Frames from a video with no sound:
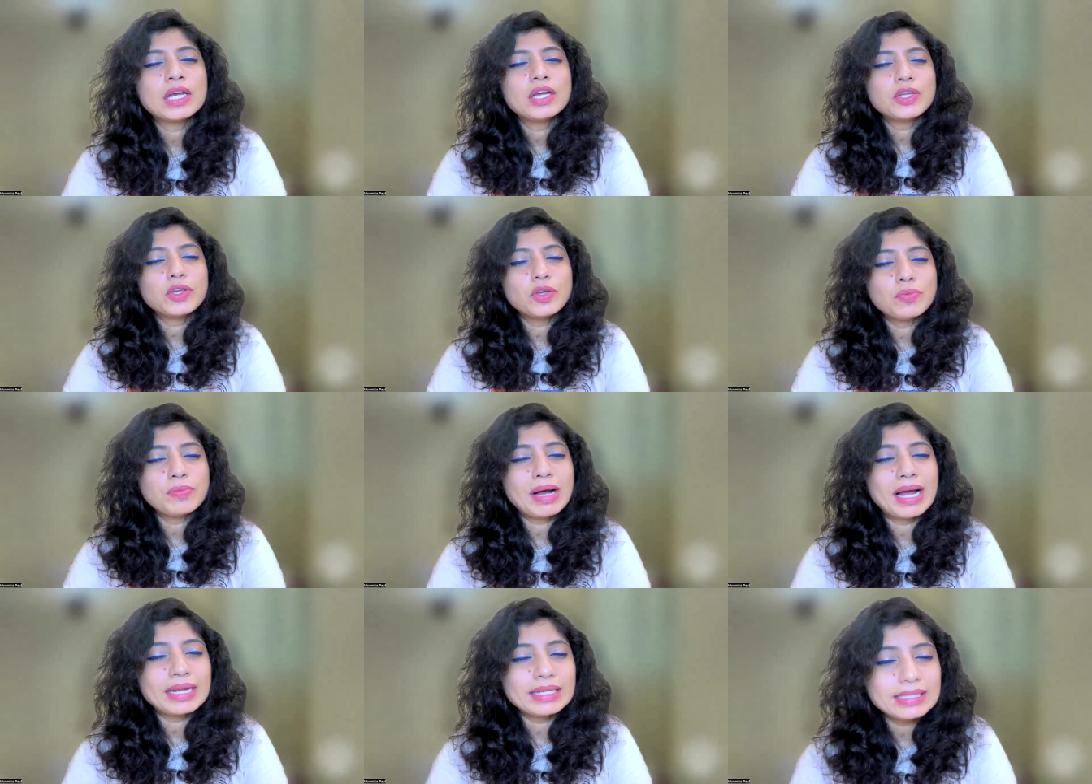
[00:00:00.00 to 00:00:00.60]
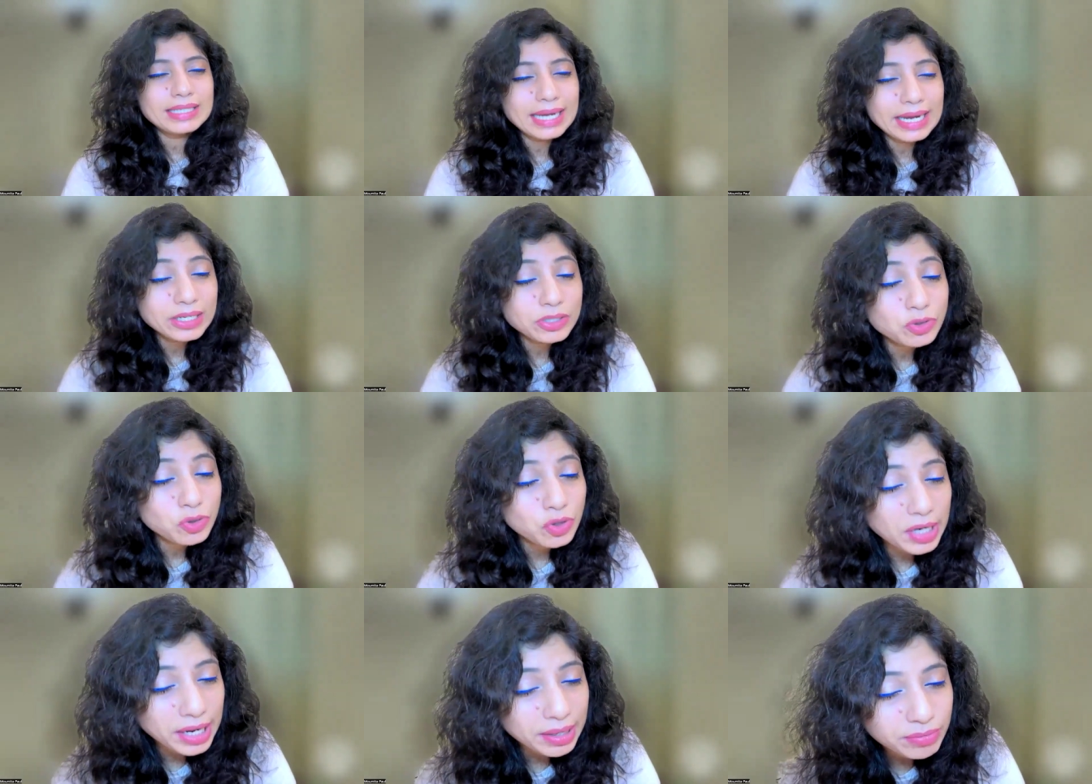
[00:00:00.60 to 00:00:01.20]
You might get
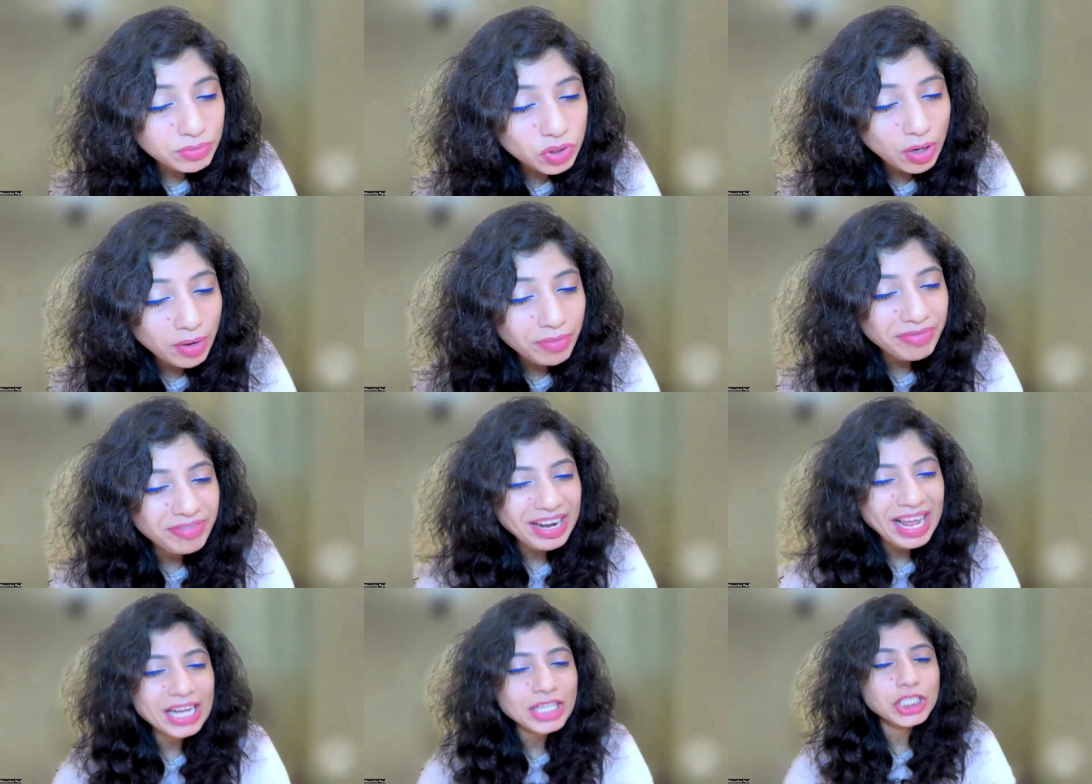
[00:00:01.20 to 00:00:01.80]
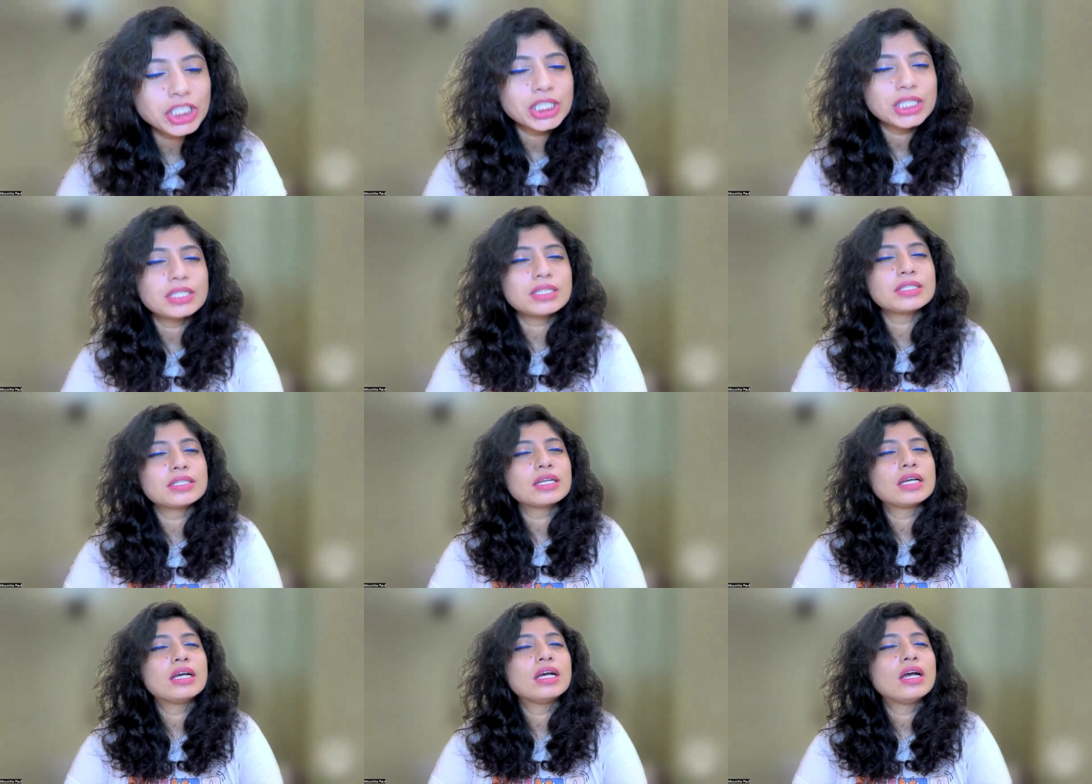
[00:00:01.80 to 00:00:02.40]
dreams or
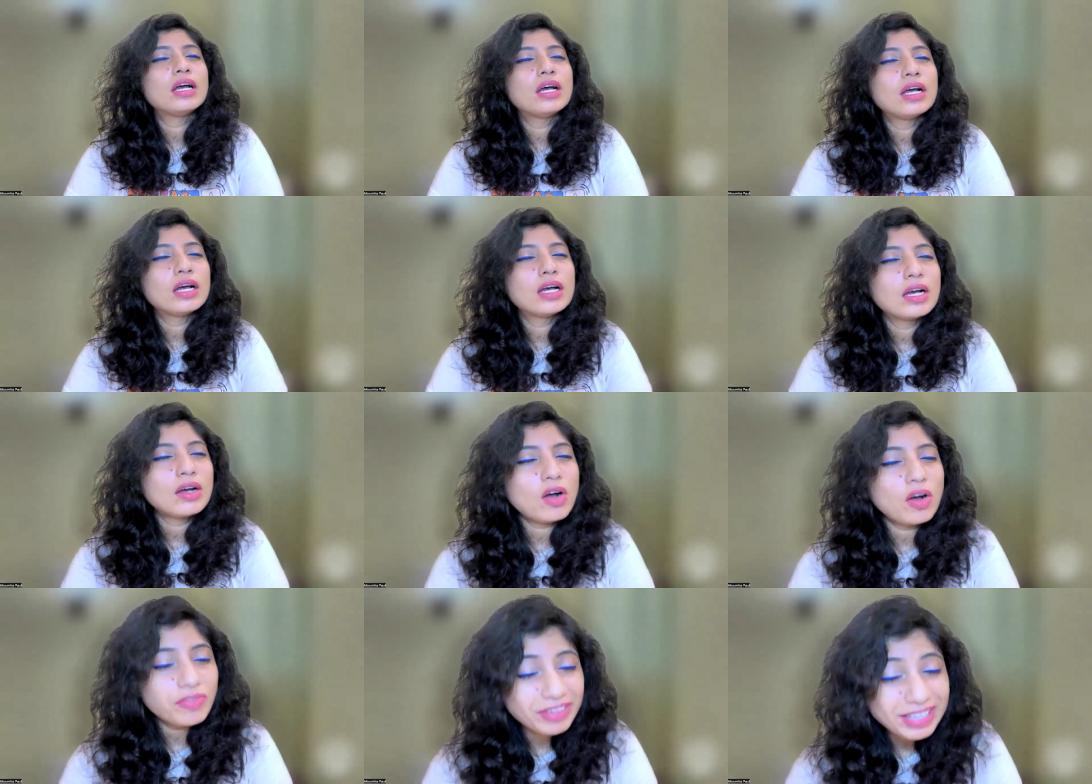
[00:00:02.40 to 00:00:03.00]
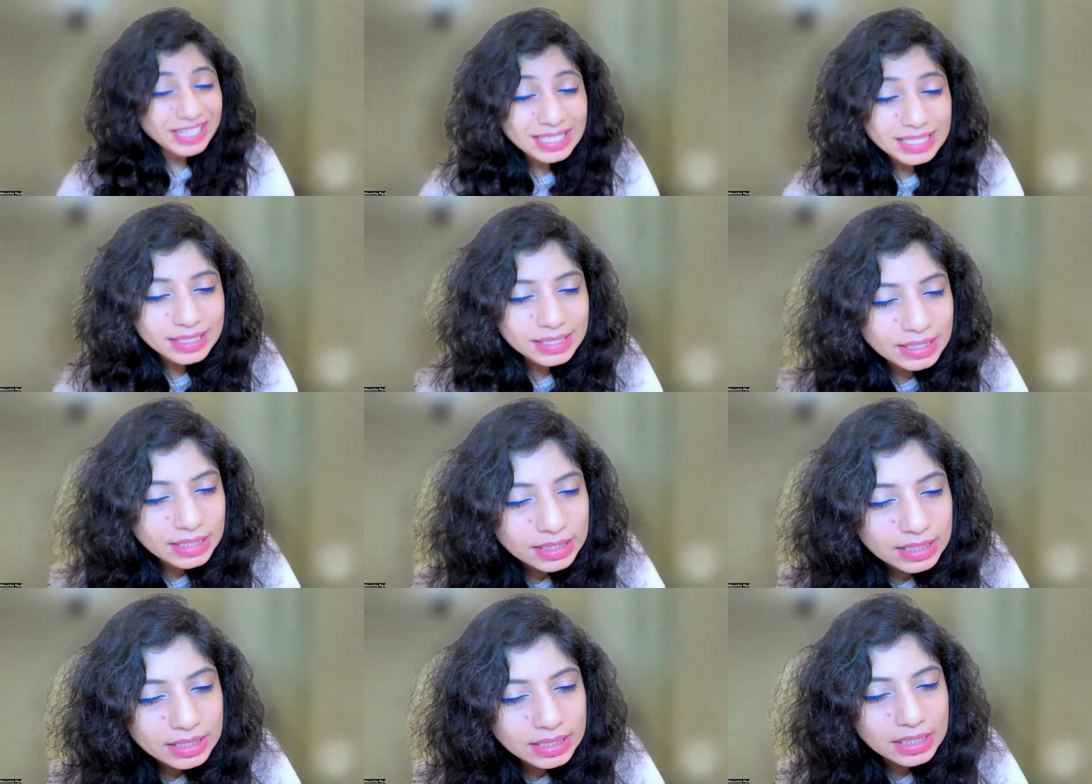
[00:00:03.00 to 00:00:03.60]
flashes of
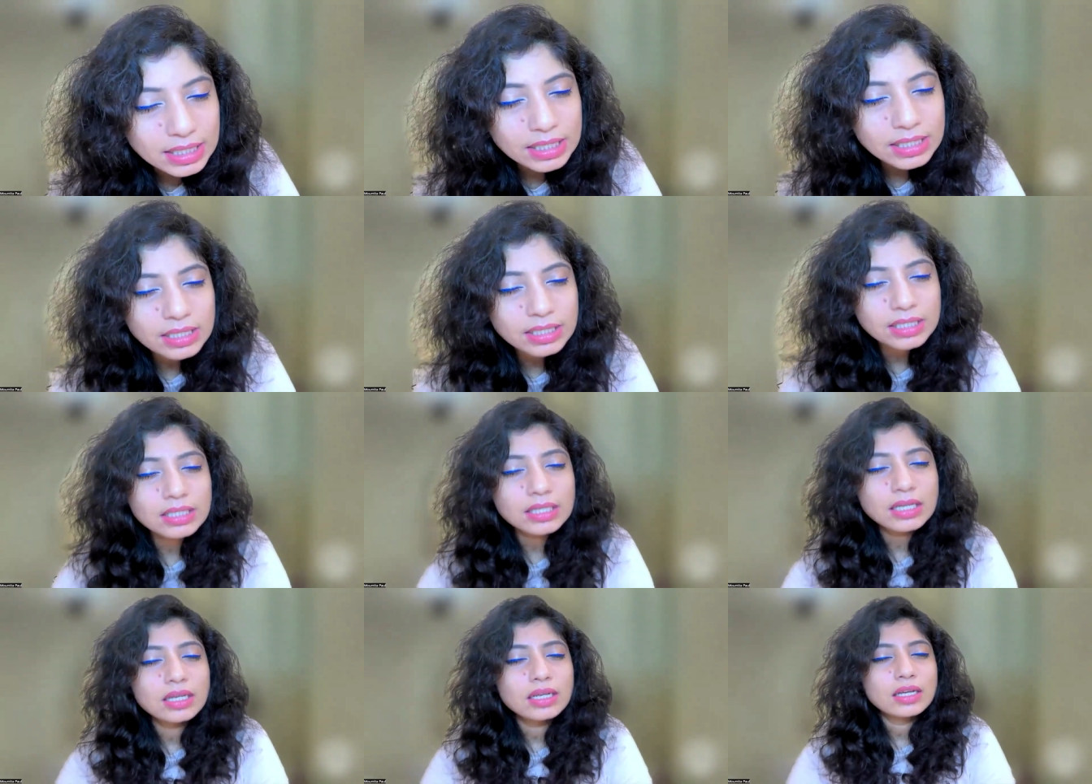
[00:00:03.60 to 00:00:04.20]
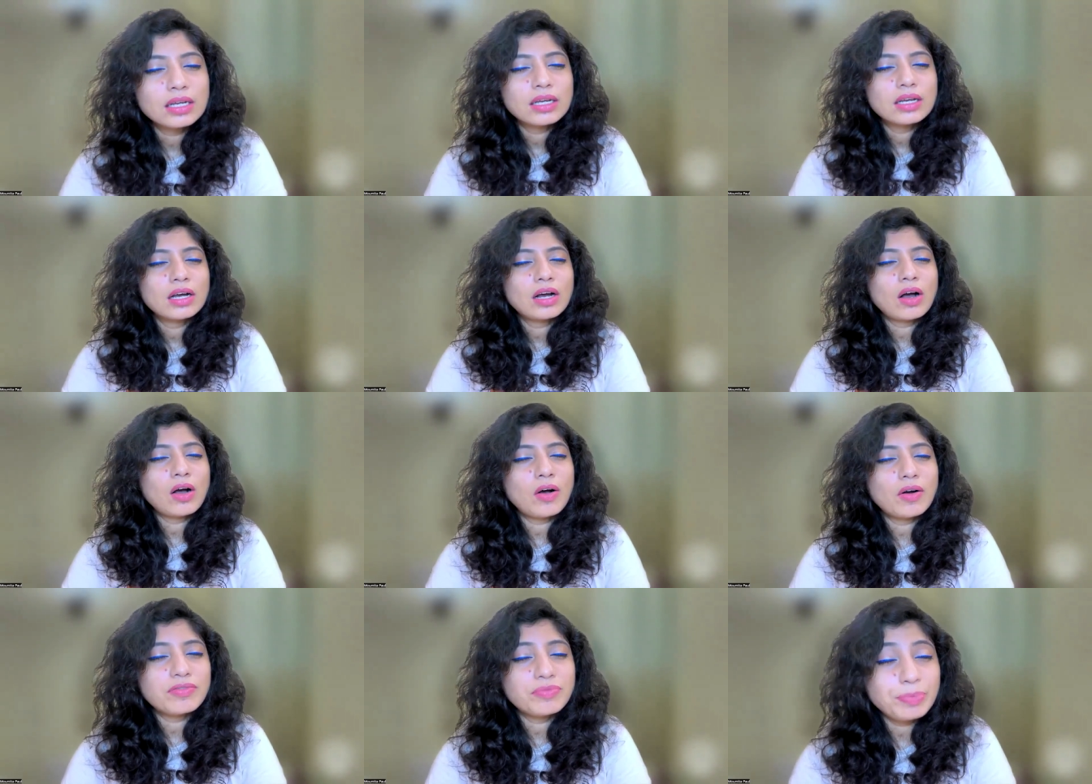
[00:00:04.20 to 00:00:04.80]
instances
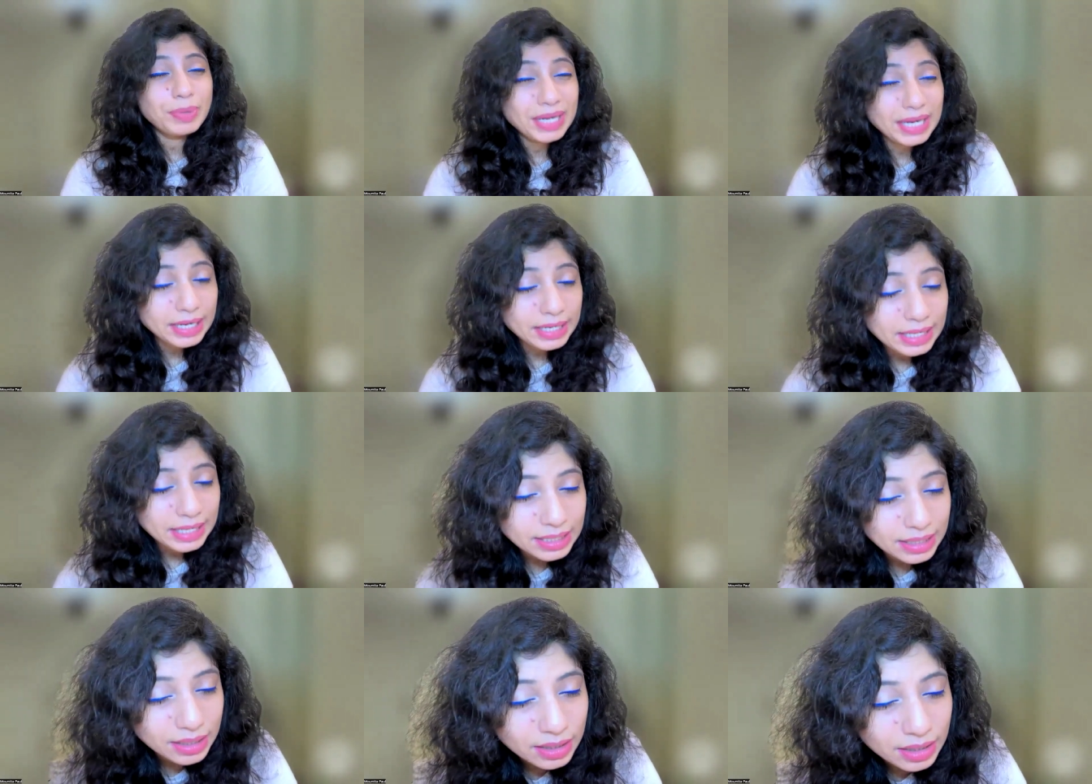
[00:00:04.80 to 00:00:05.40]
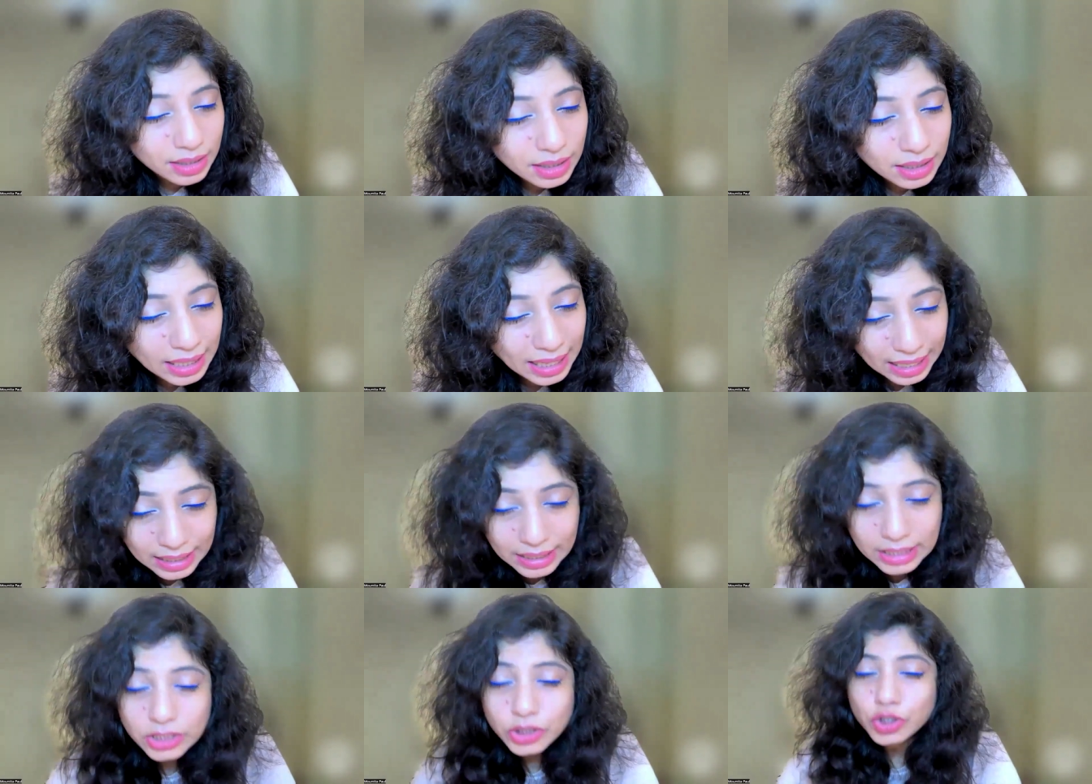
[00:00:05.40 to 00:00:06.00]
of being in
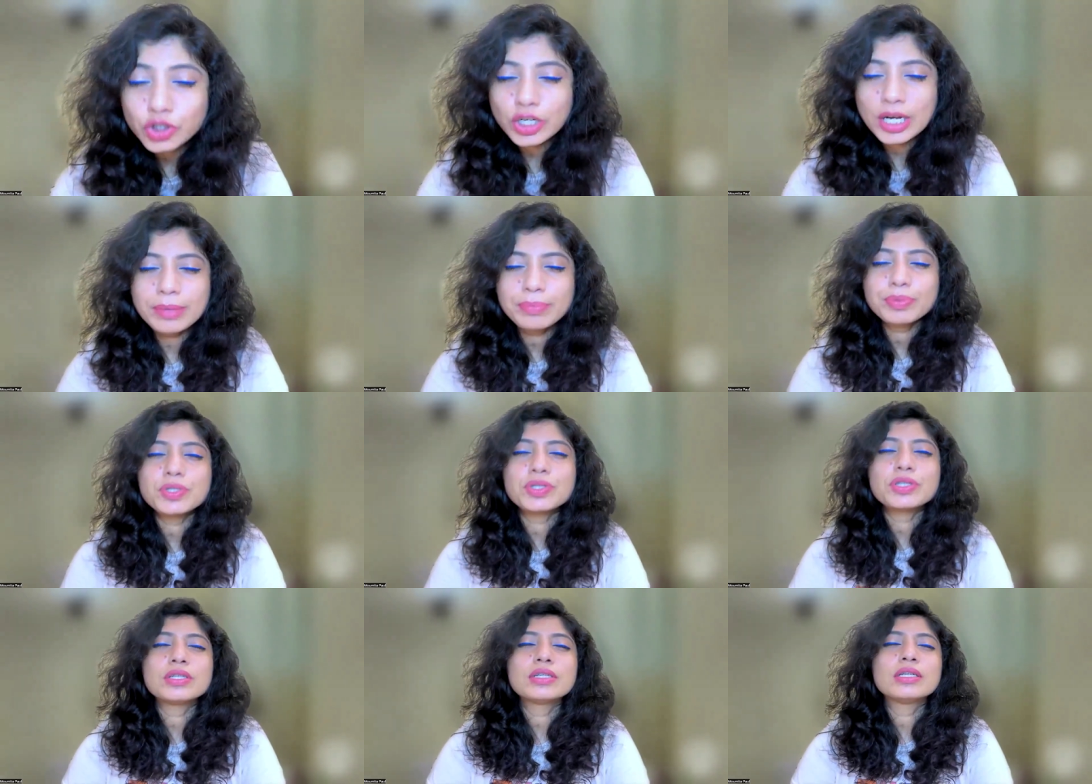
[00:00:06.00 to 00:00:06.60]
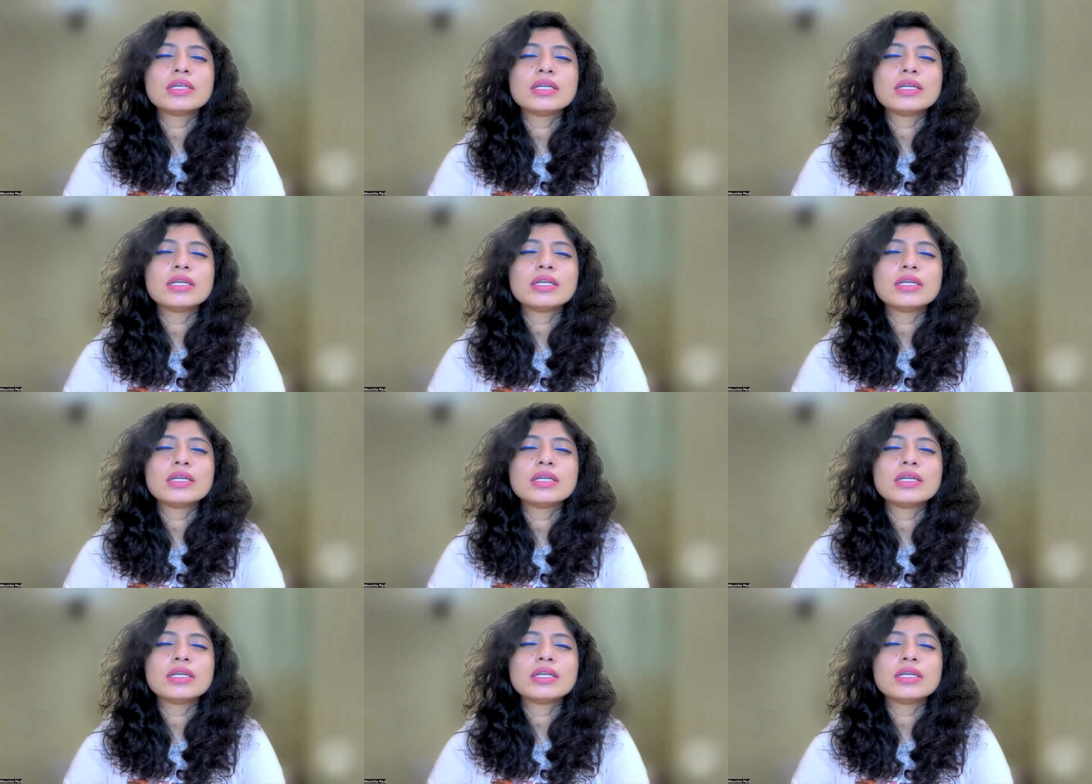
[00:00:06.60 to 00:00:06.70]
alien ships